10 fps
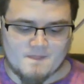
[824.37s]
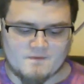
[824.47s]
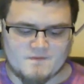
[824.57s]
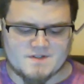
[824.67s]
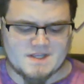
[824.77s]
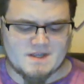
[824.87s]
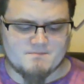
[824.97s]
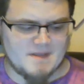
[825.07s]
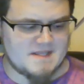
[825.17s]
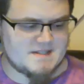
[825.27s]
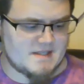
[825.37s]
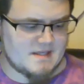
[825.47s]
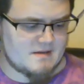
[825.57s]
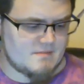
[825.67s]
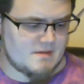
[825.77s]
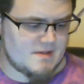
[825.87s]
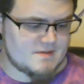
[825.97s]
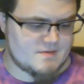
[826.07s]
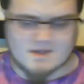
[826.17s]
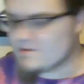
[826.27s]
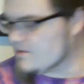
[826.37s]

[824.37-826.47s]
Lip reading: What if there's like a base set? Maybe that's what I